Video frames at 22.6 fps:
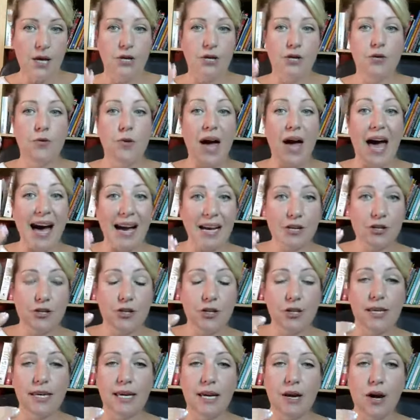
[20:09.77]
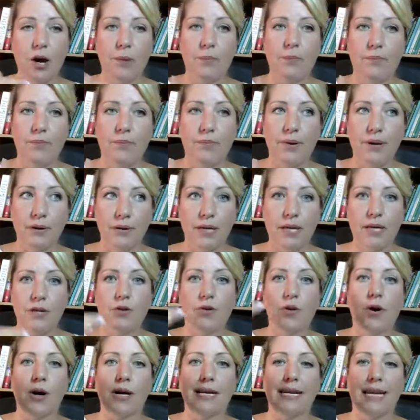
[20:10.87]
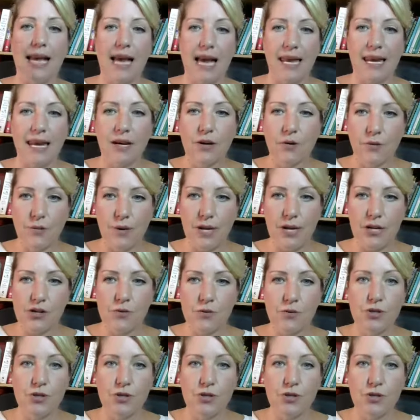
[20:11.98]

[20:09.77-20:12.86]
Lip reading: you actually are building your organic reach,